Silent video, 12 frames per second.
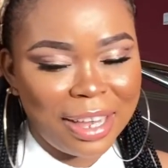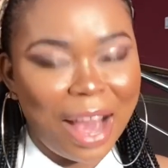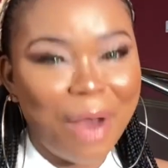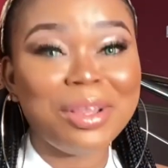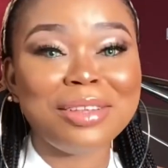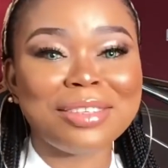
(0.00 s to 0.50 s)

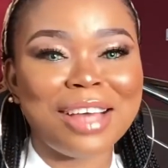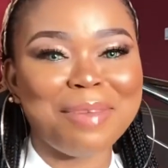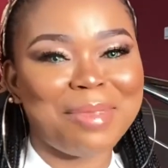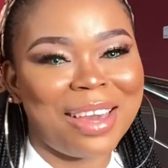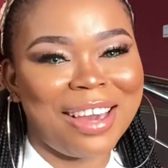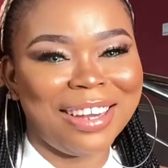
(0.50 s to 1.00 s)
I want to say I'm
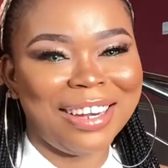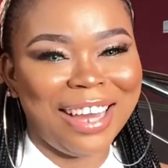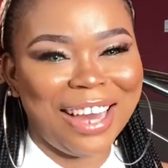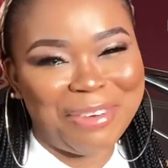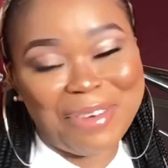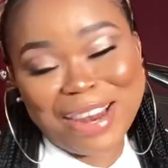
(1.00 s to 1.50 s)
a
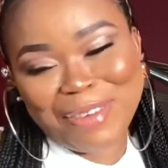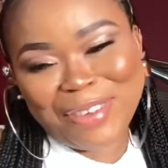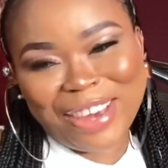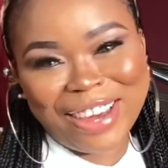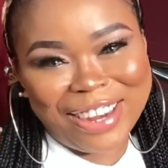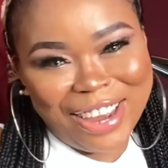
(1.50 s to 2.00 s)
Ghanaian. Well, I'm a
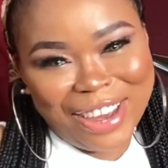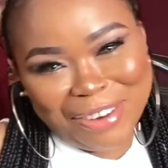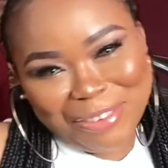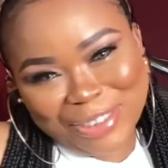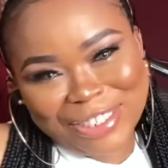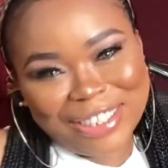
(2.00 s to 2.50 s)
Ghanaian,
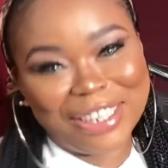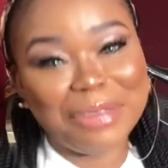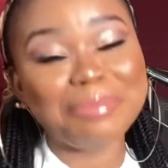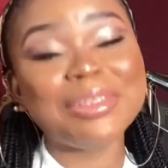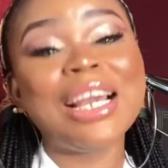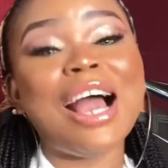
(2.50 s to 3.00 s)
obviously.
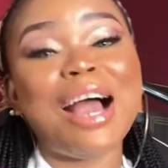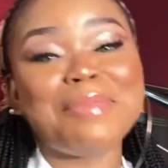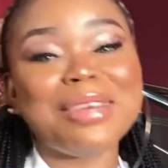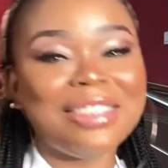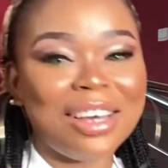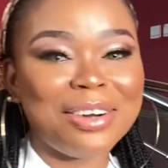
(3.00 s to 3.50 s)
I'm
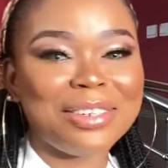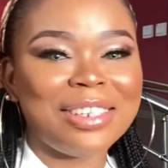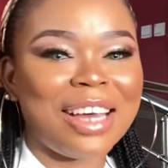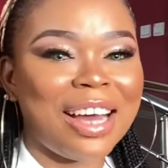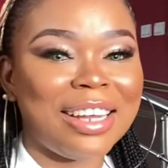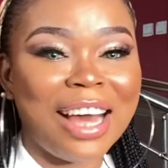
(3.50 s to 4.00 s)
a
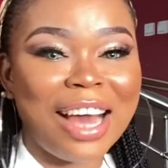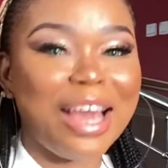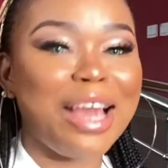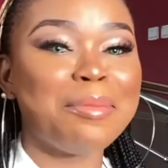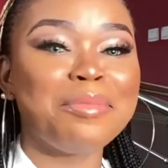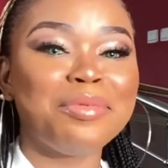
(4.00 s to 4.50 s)
Delta. I
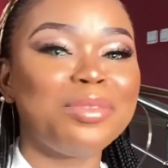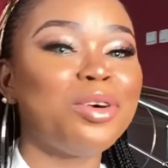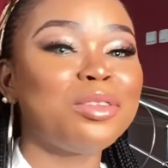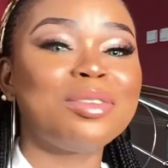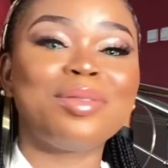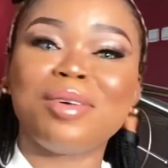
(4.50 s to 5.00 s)
am
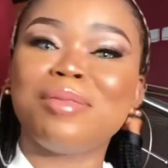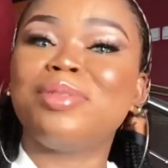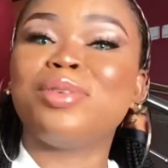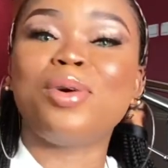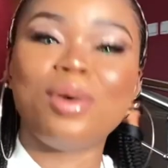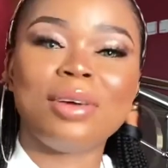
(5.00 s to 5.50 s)
not from
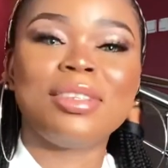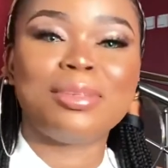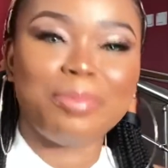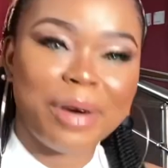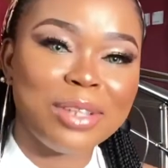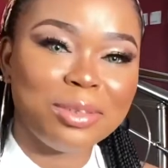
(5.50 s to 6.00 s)
the hot
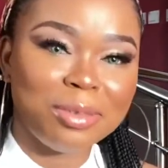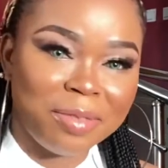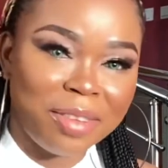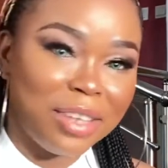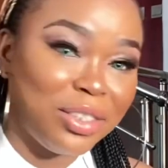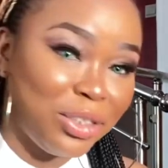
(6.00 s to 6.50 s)
part of
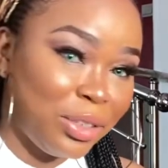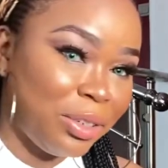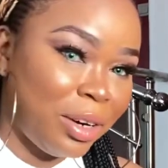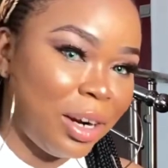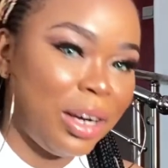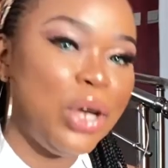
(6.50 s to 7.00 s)

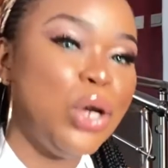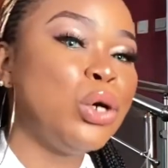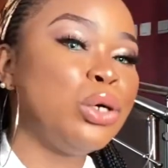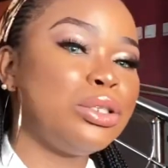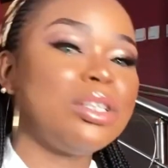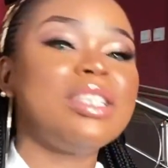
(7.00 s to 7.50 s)
Nigeria.
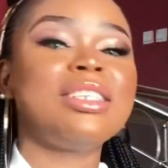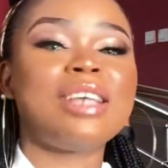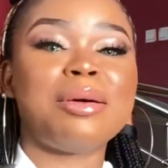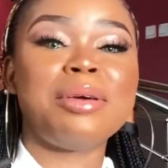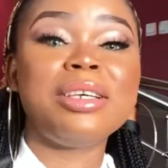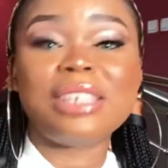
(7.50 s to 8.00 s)
So each
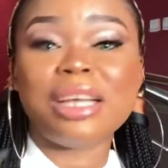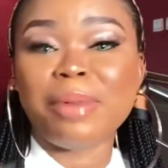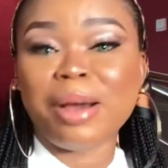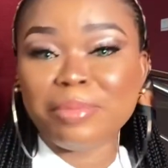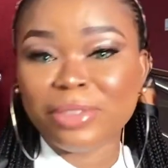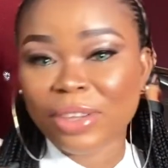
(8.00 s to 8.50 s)
time
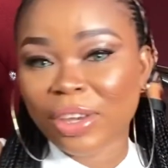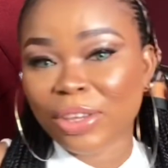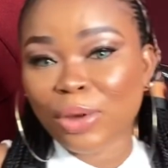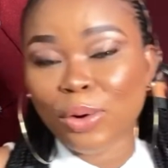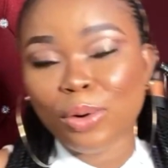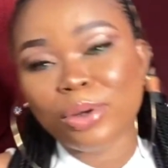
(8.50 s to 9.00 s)
I'm
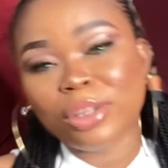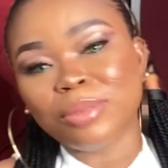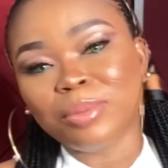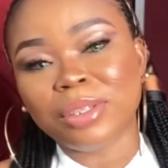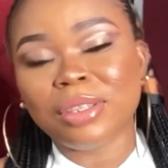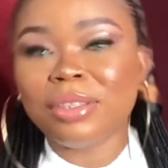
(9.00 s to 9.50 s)
saying, oh, it's
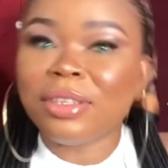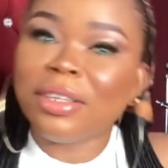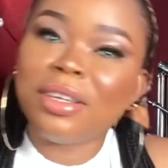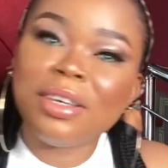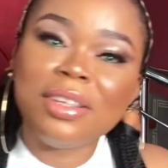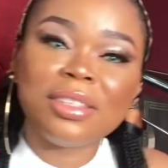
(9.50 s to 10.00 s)
been the
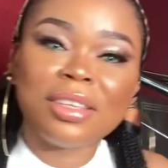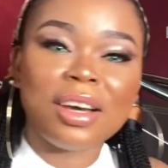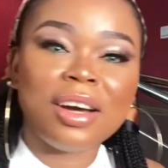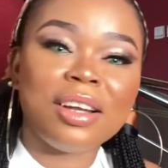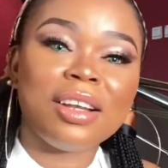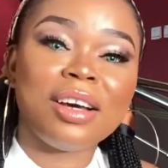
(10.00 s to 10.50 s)
heat in
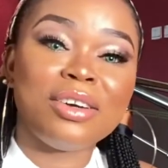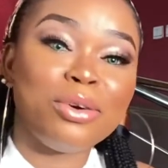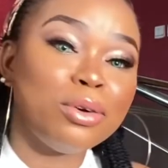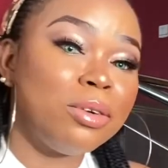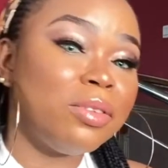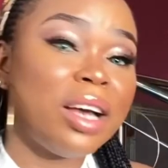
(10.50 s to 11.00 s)
Ghana and
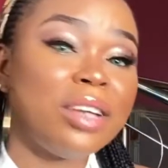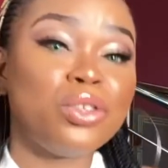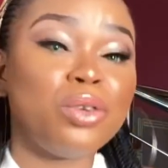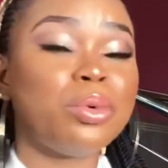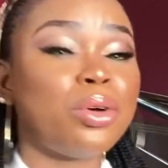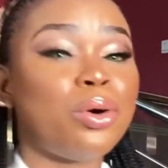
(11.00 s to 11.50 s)
all of that, it's
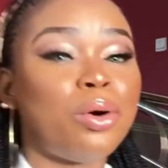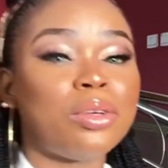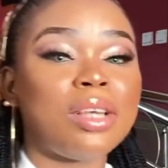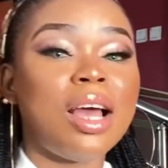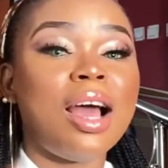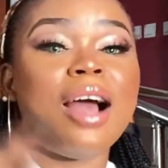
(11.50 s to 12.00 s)
not because
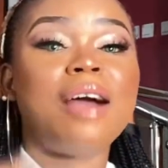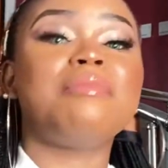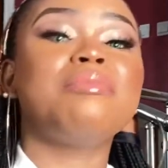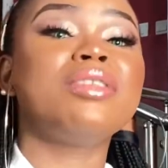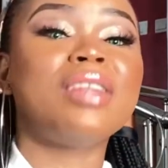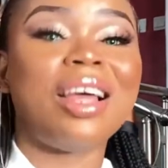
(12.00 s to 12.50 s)
I'm
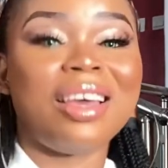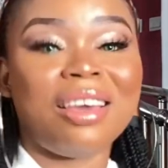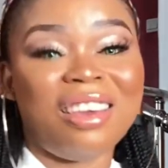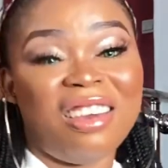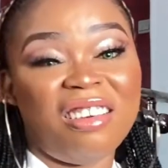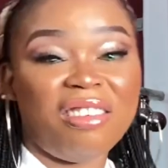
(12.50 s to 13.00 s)
being like
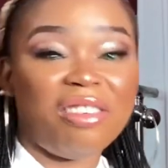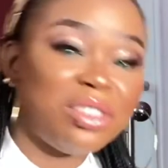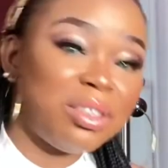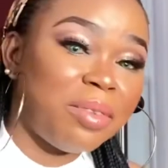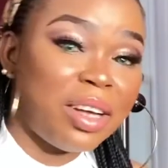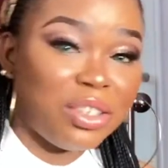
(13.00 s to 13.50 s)
a
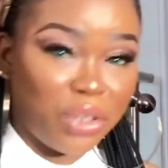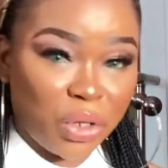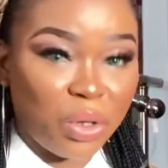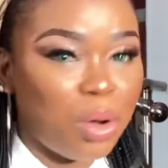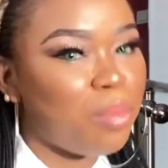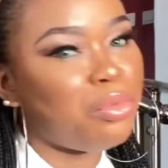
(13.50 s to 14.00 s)
whatever
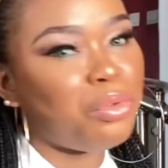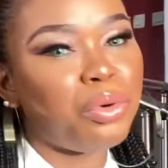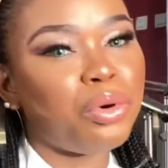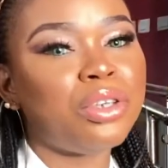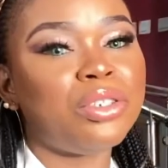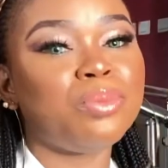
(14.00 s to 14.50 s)
snob,
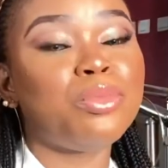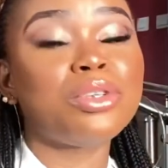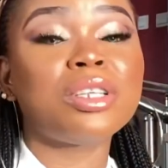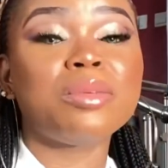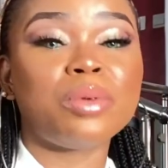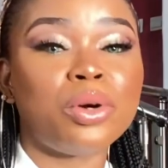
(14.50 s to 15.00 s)
no. It's
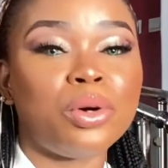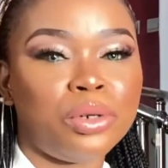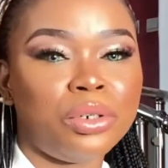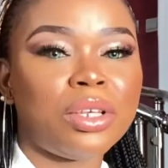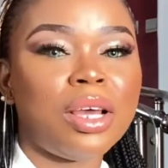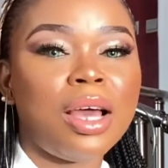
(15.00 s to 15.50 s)
mostly
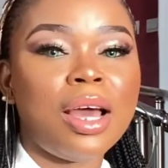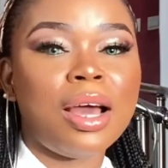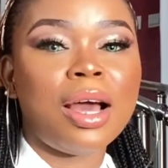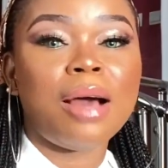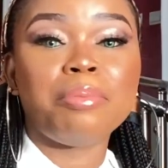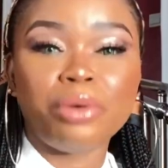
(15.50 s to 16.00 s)
because
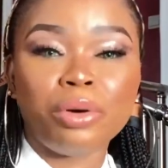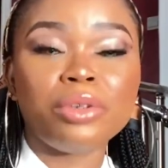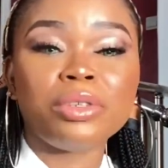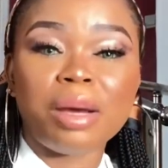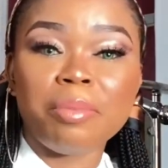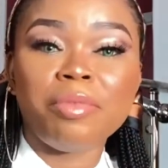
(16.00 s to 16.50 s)

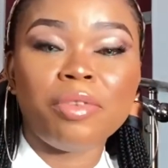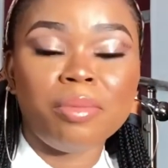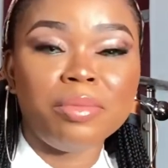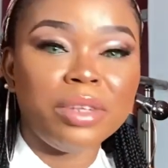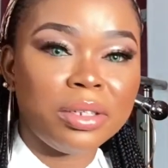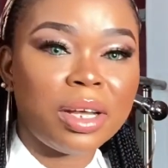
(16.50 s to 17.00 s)
I'm from
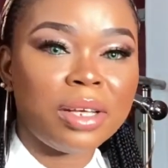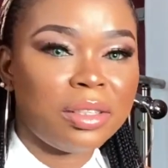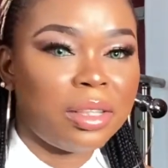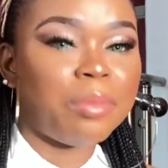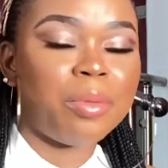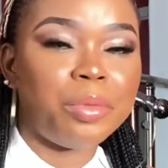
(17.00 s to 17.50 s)
Delta
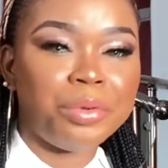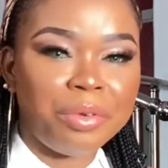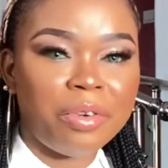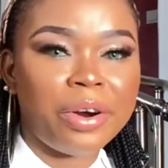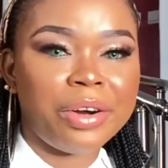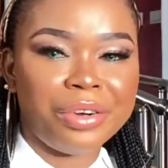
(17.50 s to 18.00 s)
State, I'm a
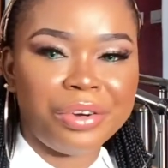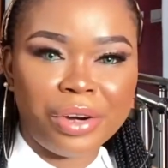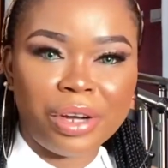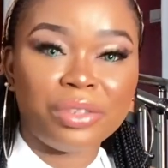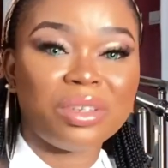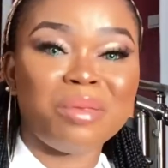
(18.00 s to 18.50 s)
river
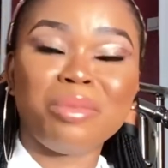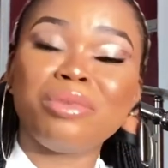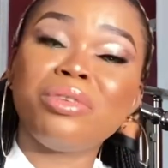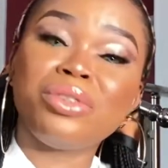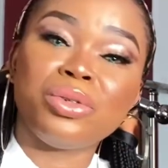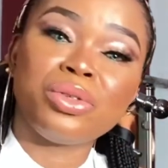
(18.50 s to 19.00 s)
area, so I'm
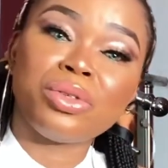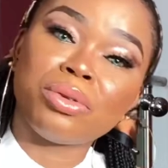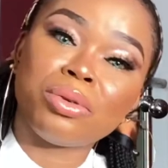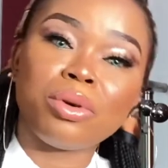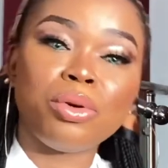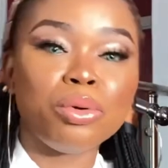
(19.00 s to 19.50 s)
always used to
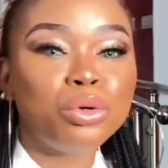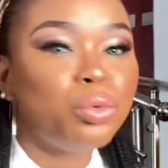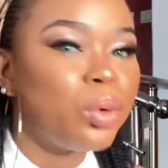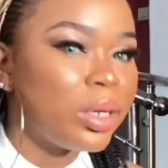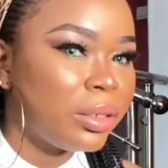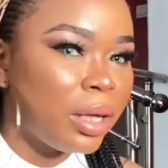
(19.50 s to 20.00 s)
cold
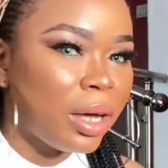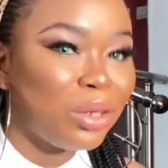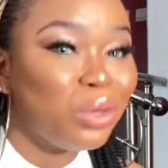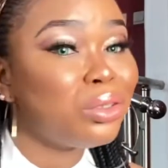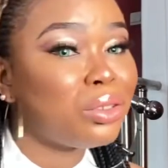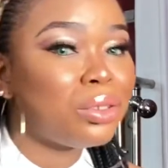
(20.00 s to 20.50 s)
weather,
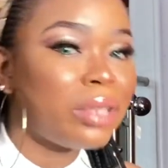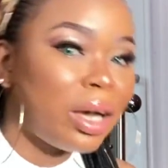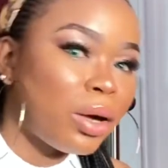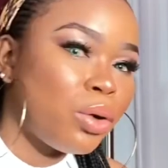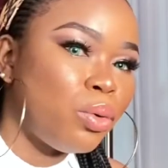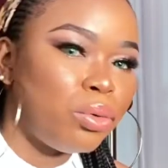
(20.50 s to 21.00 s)
not
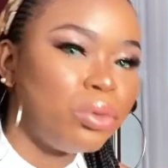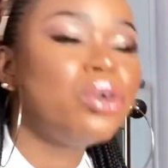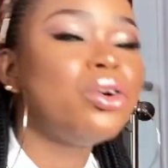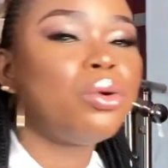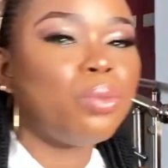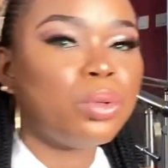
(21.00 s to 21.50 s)
that cold.
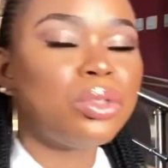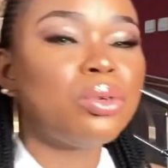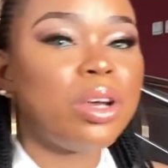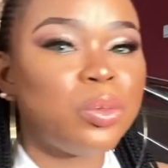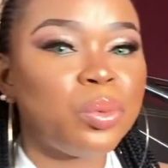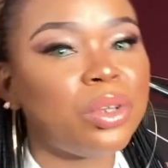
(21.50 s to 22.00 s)
We still
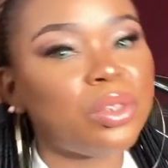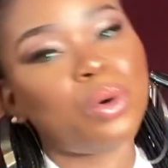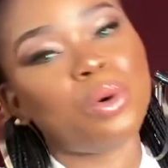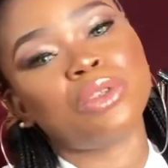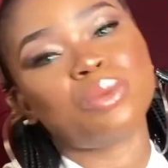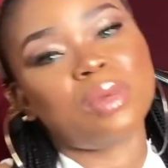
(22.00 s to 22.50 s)
experience
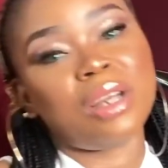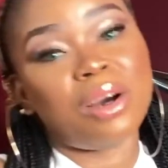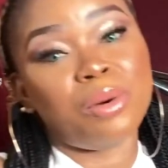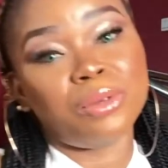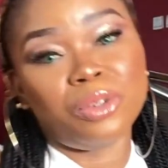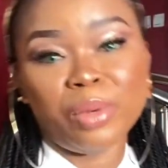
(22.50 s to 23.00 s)
hot weather
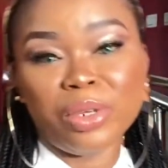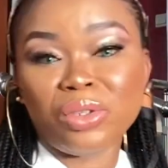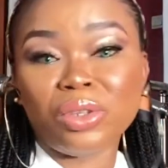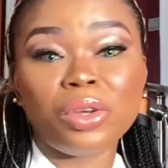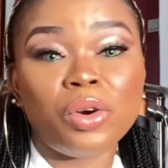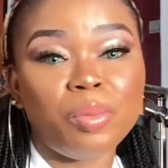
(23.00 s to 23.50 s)
all the day. It's
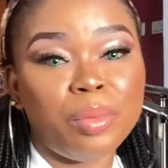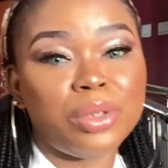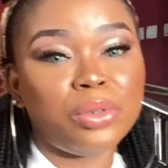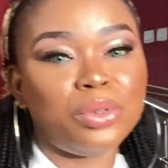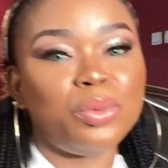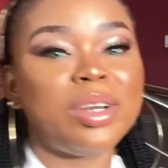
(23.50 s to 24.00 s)
nothing compared
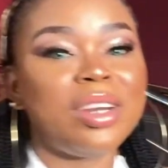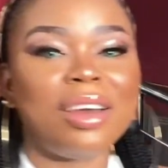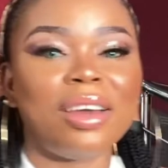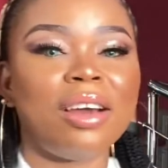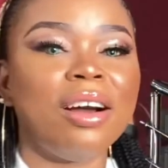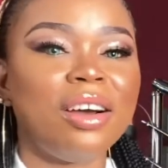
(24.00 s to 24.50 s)
to the weather
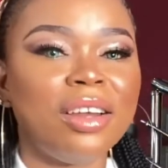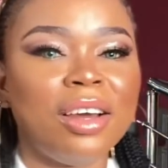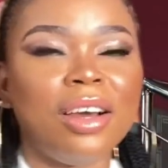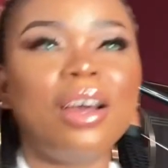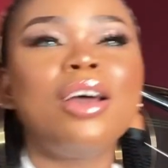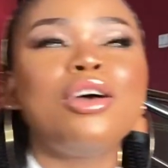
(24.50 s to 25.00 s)
in Ghana.